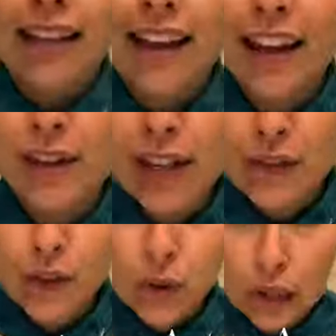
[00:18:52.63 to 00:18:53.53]
Thank you guys
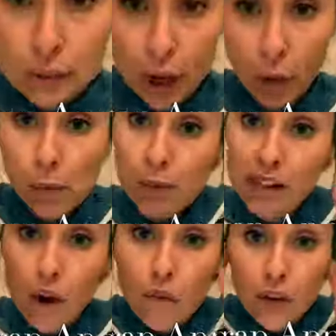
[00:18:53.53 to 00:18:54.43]
for joining me. I hope it was
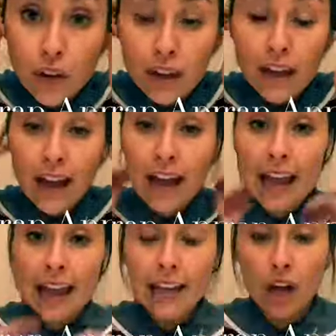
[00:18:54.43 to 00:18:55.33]
helpful.
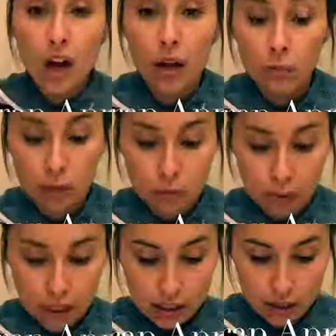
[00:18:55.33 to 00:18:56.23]
And I will
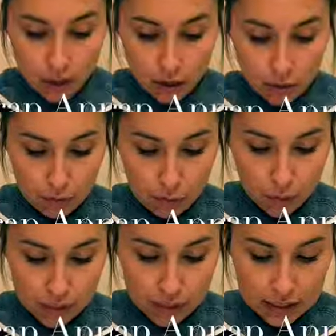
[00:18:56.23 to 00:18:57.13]
be
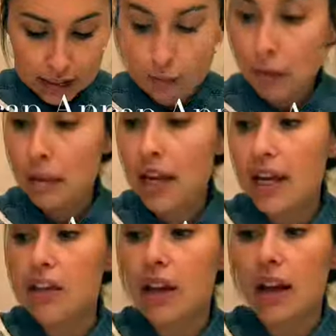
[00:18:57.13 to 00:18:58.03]
posting this to my
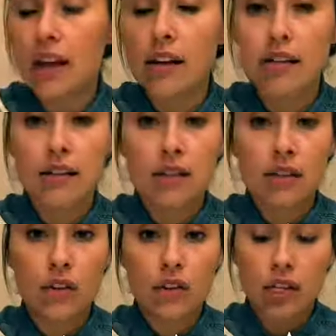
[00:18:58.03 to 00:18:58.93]
page. And
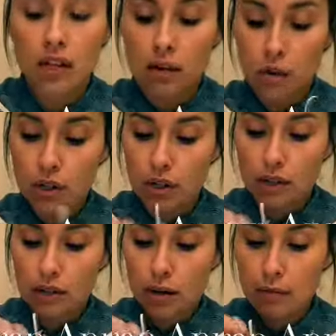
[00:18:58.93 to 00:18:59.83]
if there's any
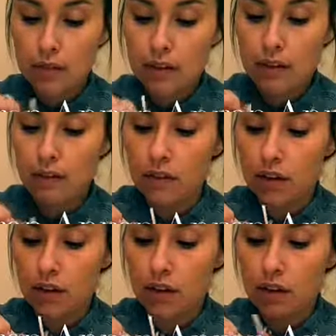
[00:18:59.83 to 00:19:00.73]
questions, comments,
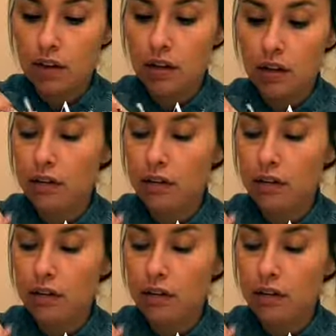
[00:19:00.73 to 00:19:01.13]
maybe I need to